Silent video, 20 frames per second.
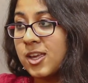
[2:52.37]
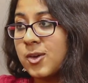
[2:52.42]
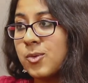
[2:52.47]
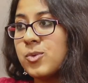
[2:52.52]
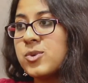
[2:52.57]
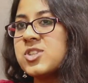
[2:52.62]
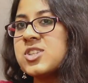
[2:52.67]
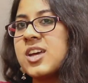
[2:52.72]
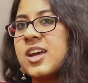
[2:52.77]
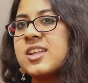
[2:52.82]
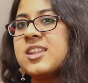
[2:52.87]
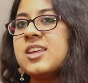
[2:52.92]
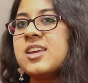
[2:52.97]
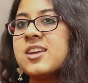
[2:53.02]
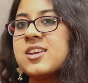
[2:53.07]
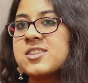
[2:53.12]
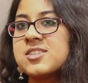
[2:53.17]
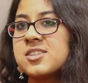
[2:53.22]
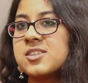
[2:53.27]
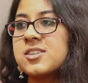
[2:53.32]
which I
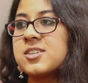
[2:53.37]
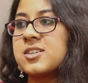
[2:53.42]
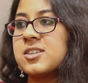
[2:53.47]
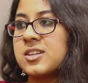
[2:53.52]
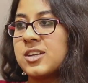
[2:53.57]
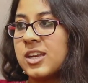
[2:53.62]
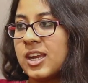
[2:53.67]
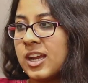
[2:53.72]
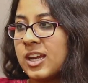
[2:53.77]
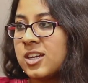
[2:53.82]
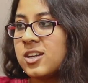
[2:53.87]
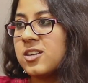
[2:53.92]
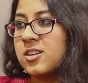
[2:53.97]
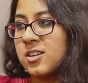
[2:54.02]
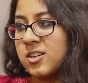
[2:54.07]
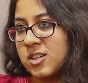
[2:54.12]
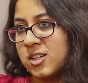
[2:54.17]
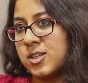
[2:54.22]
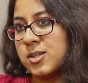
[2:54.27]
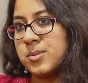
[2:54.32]
think is a great
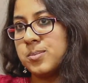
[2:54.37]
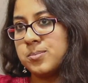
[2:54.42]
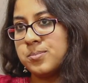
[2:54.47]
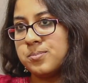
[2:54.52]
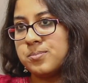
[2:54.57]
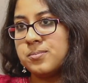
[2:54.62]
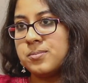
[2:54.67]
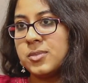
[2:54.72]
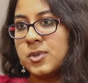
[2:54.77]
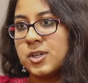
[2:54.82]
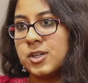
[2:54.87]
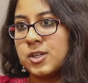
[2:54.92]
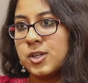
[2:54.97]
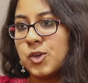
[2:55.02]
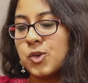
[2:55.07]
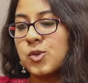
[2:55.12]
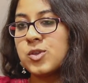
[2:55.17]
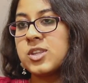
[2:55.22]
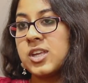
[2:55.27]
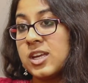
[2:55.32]

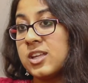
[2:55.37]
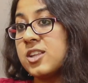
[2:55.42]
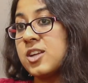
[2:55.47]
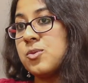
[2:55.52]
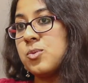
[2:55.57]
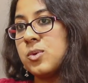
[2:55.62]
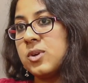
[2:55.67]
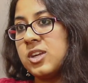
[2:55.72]
thing that